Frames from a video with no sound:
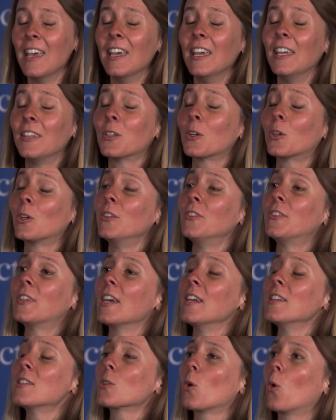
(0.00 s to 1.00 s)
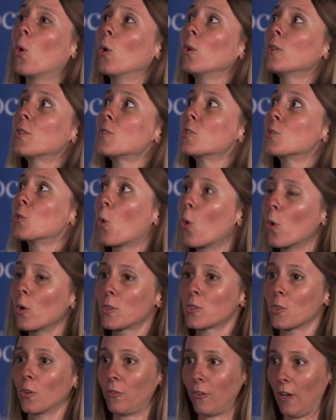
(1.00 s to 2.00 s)
It contains all
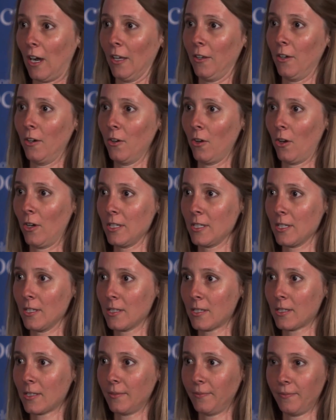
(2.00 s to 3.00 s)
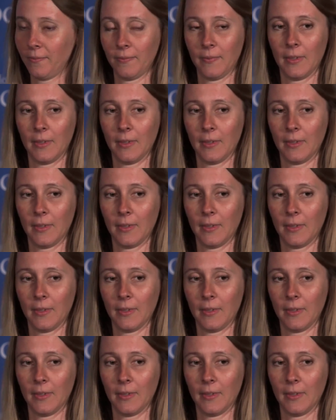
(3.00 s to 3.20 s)
sorts of other noises.